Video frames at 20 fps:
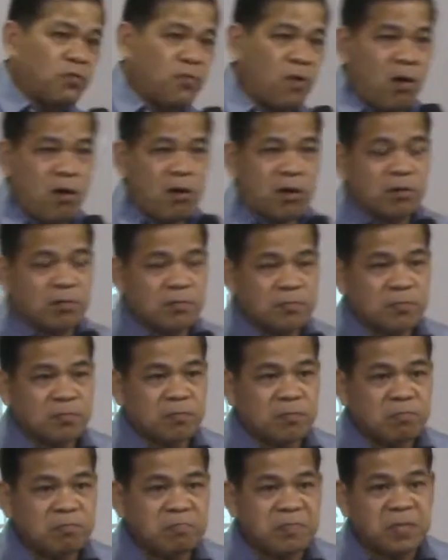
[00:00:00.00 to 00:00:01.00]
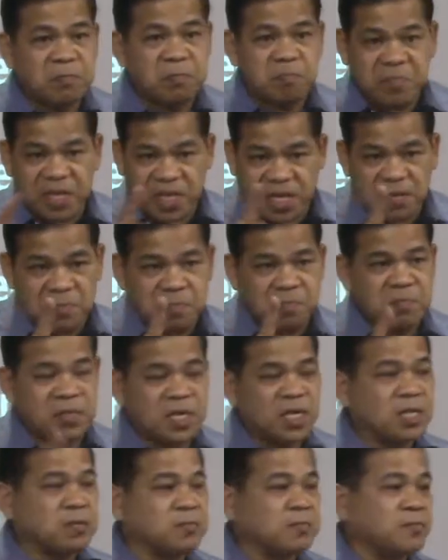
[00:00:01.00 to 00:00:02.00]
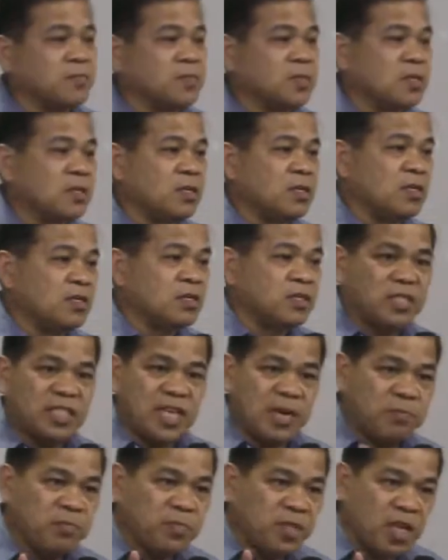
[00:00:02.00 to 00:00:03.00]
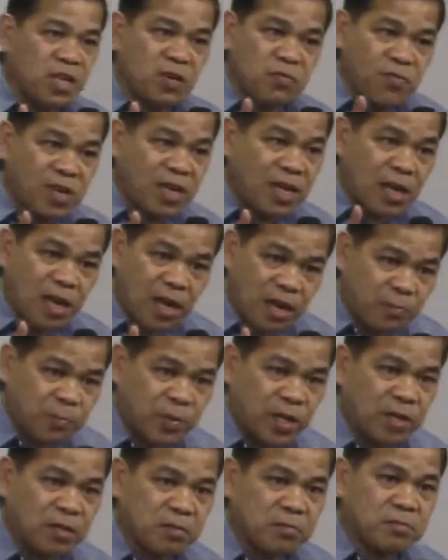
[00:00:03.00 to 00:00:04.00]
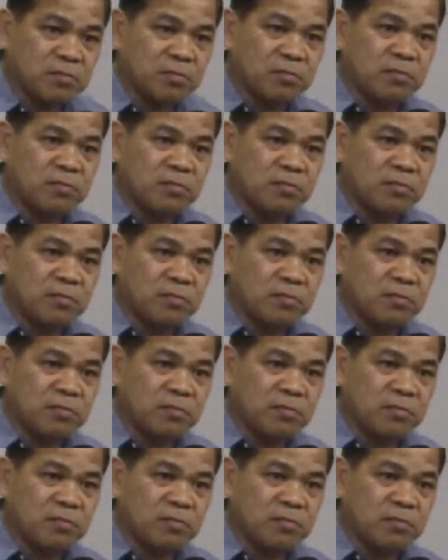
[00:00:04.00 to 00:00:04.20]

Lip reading: to walk. But believe me, something will happen.